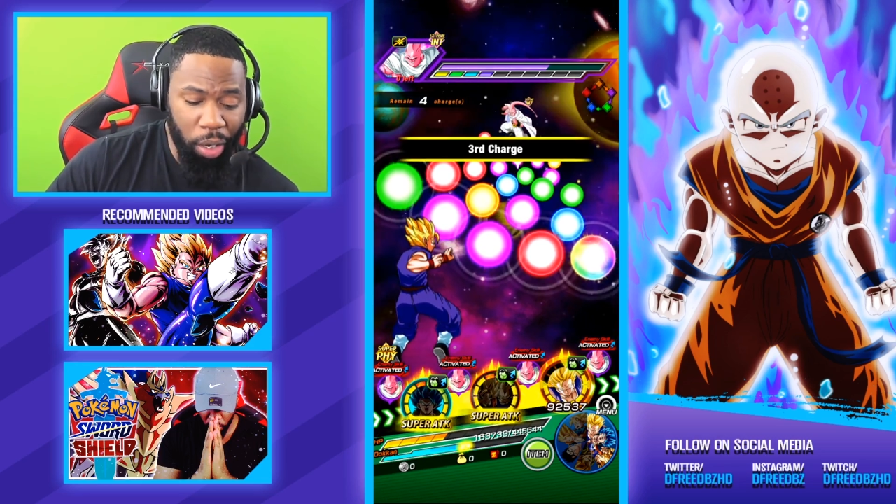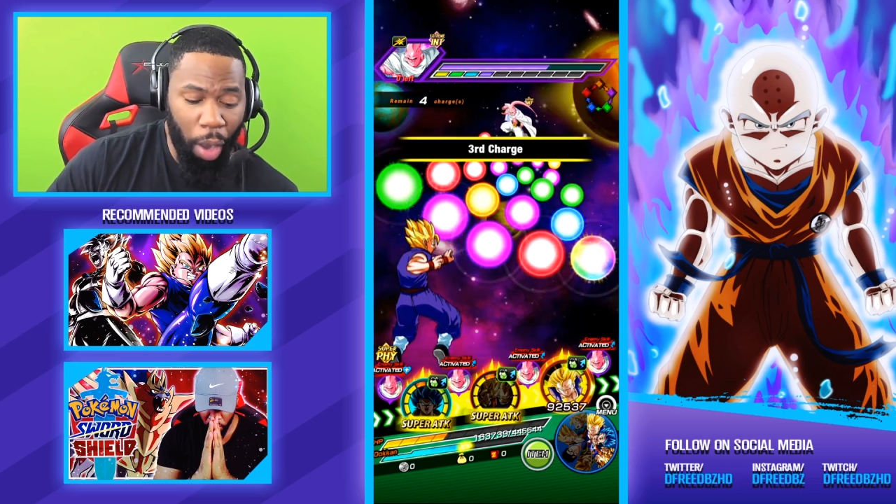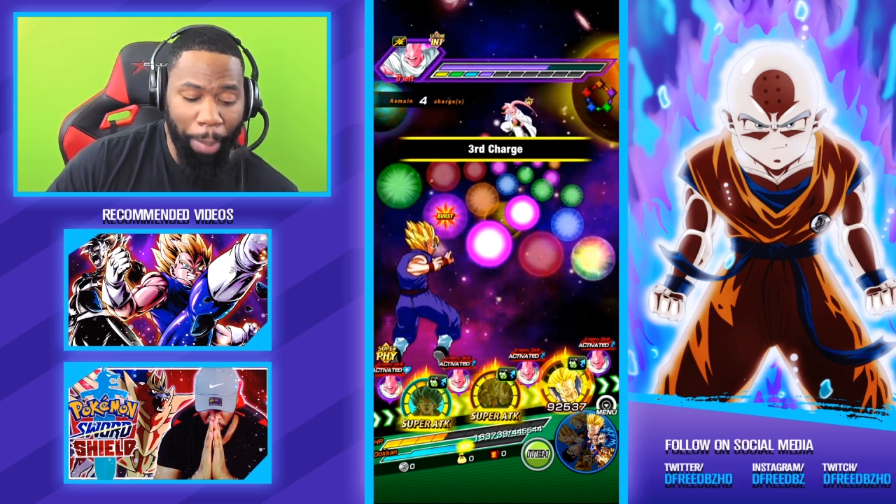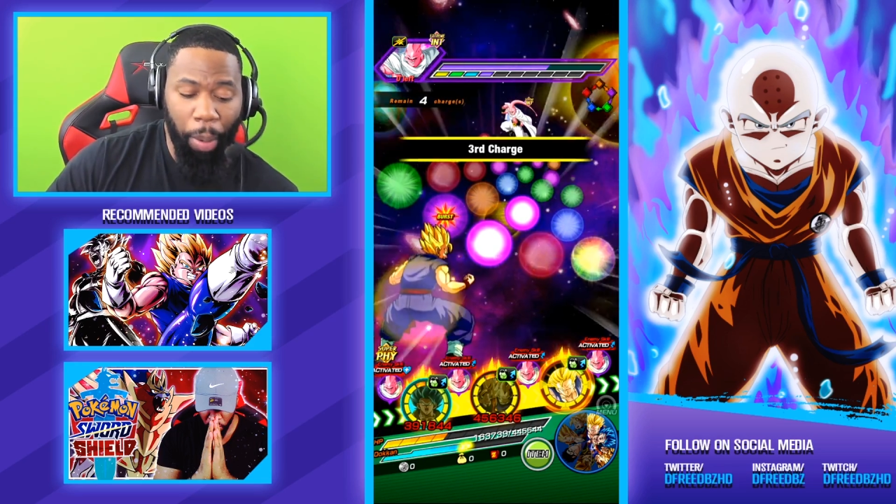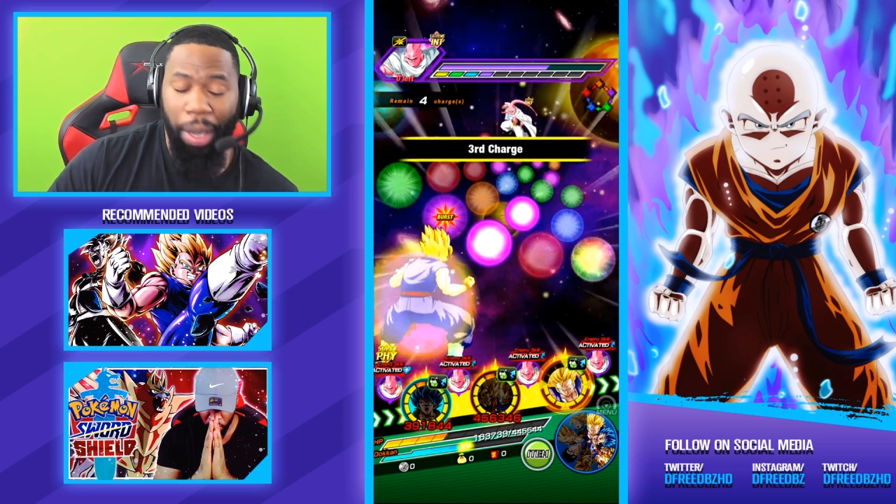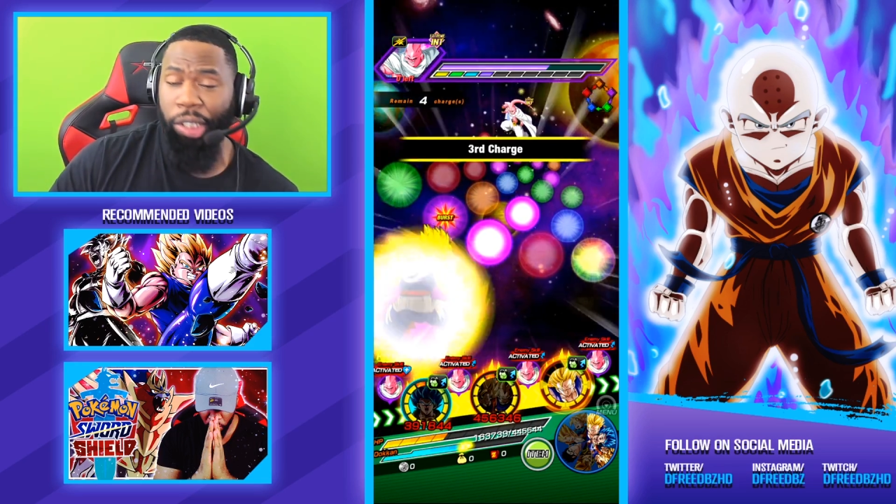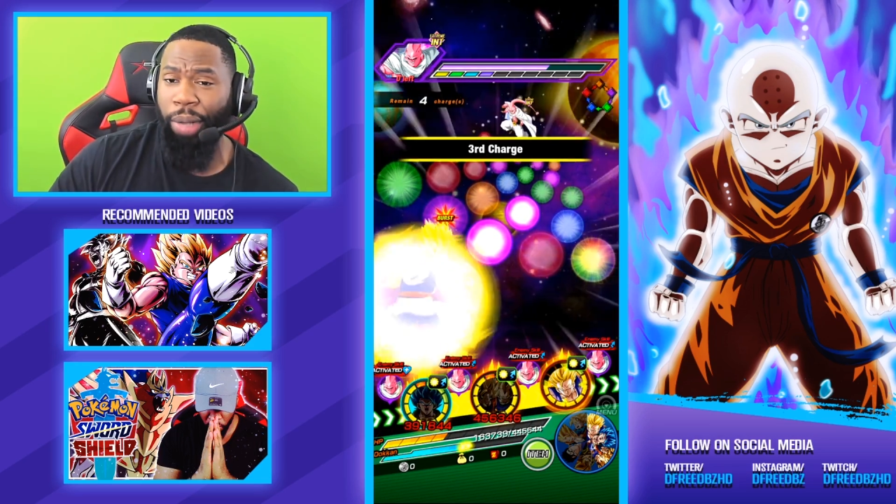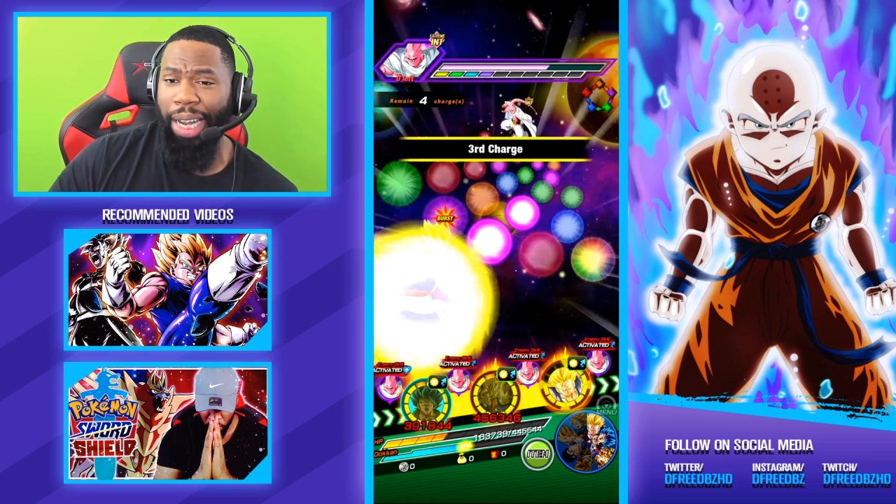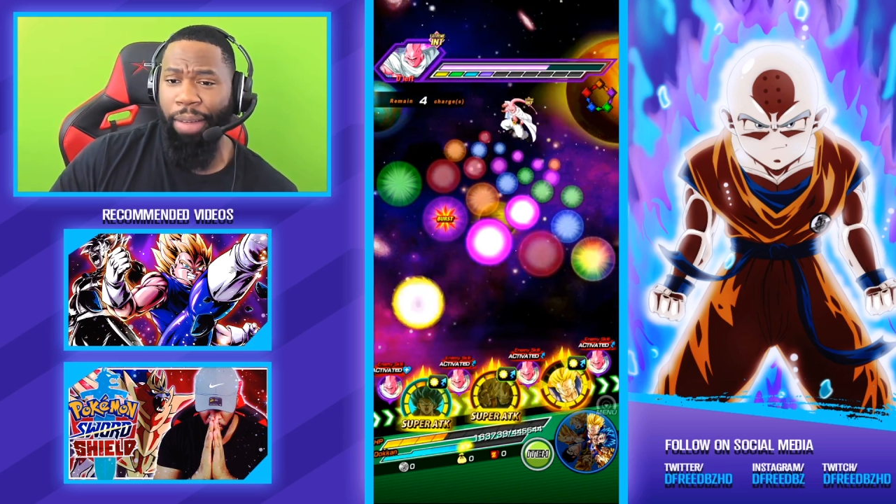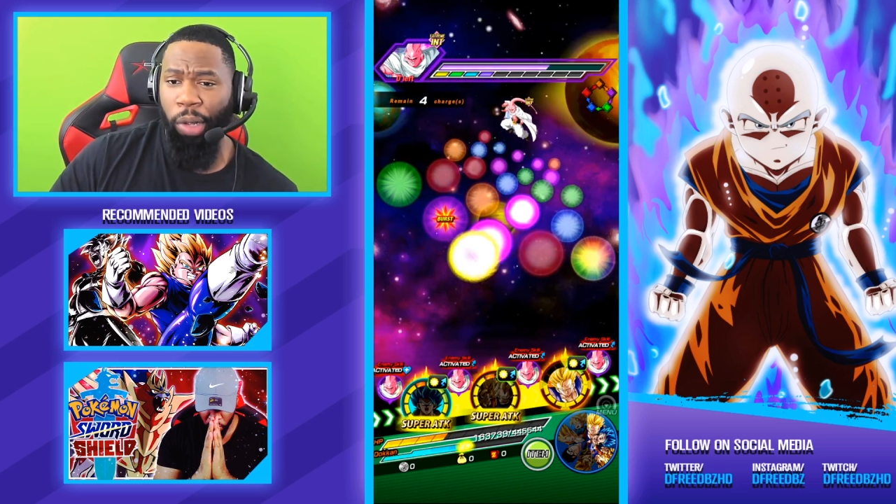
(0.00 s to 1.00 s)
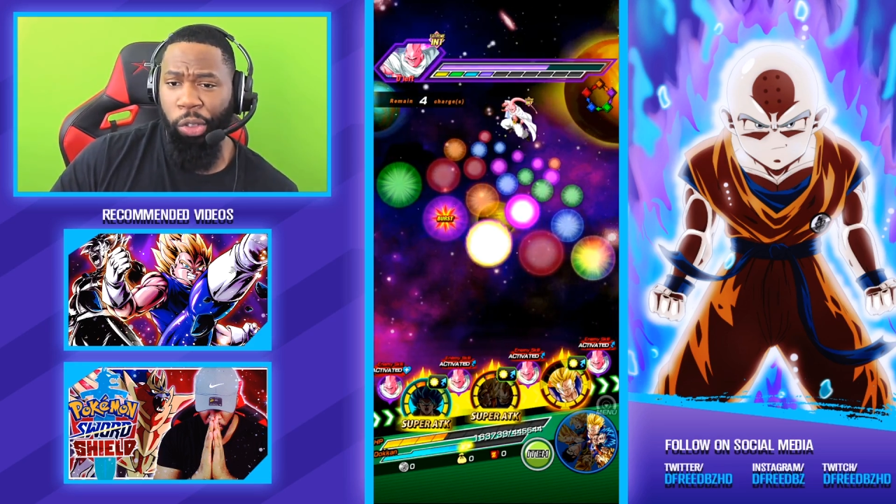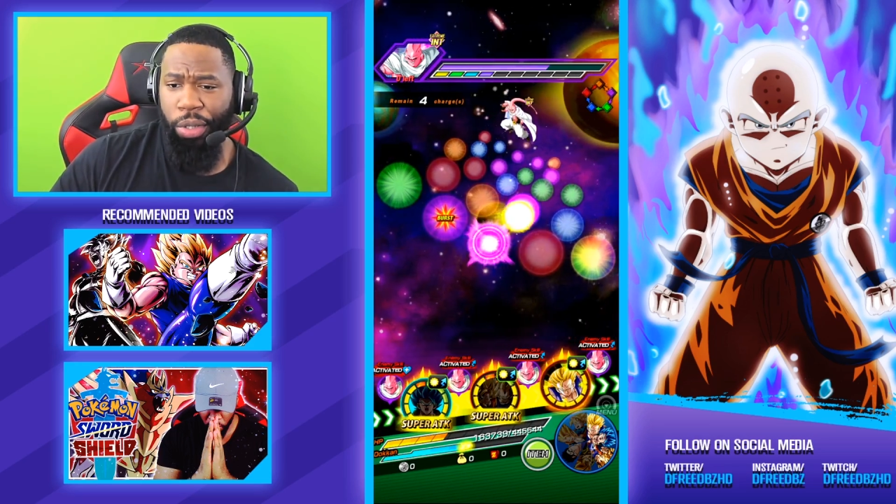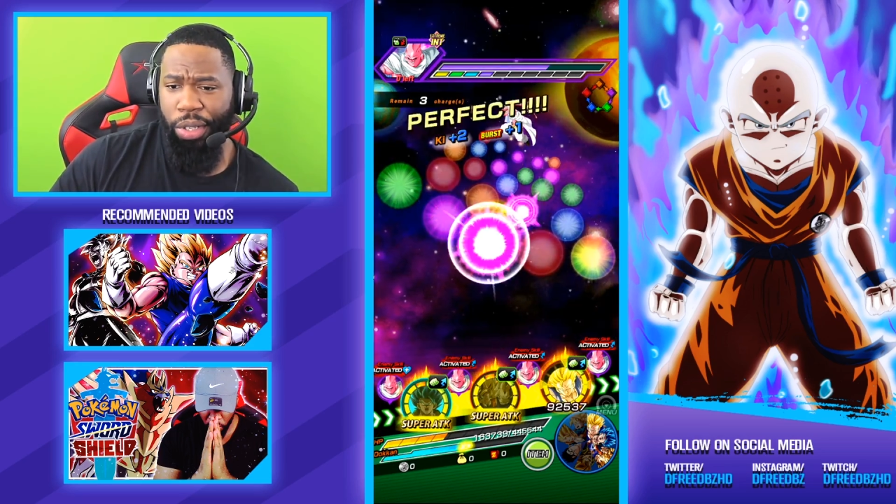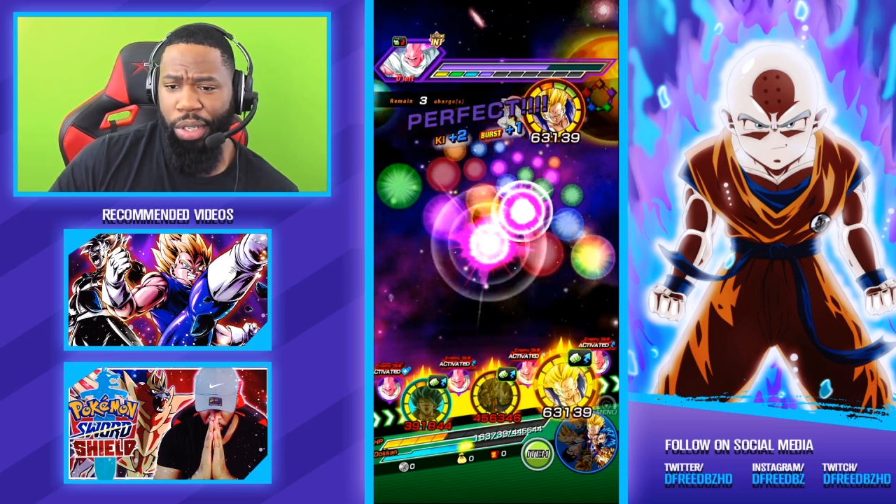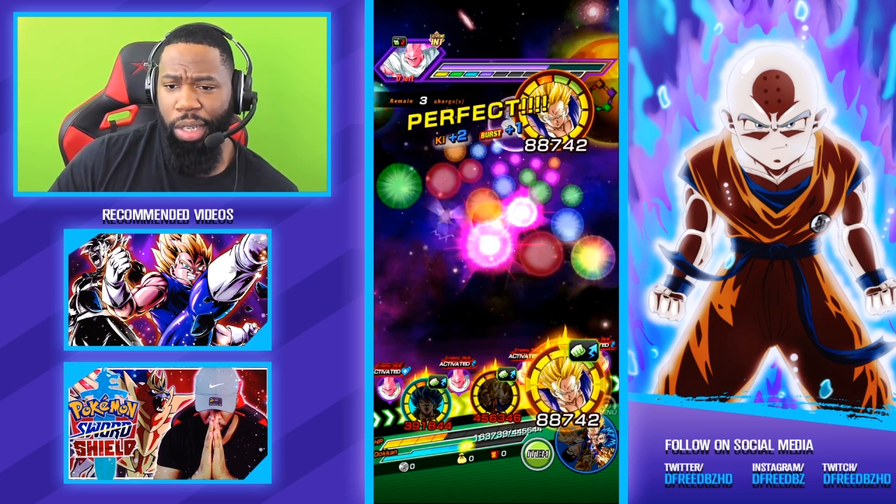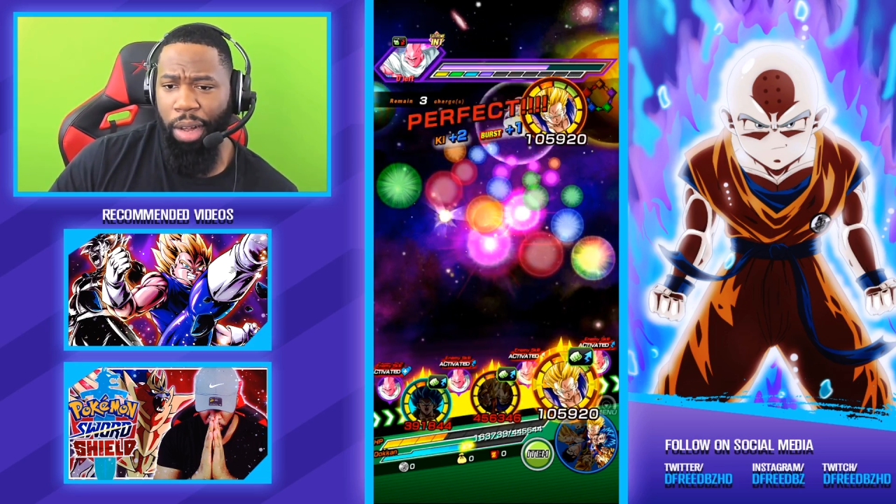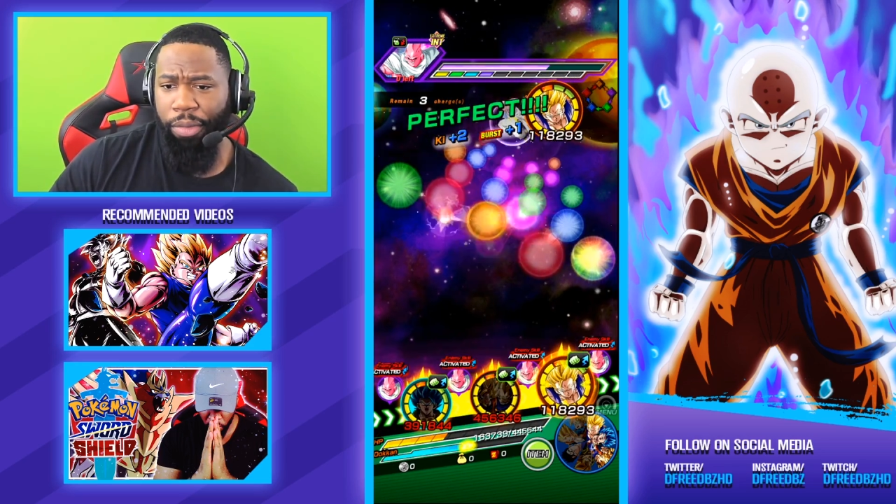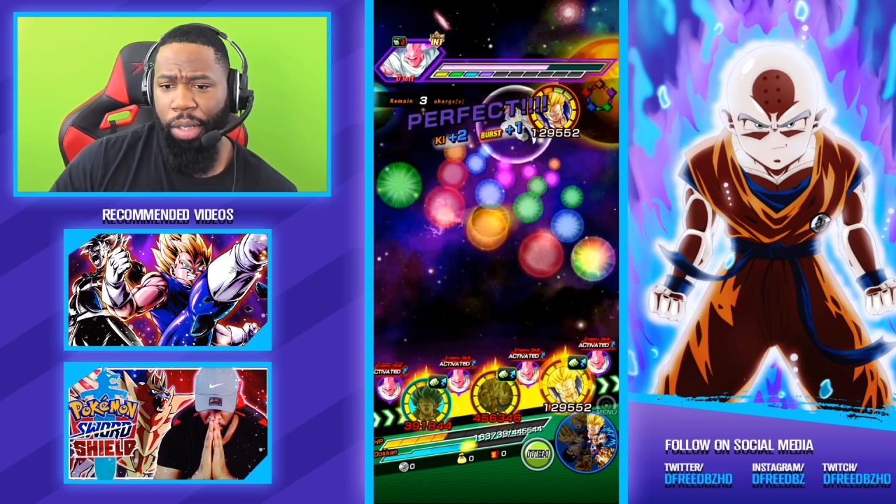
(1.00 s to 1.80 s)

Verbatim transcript: go out of my way to try to give Ultras and stuff.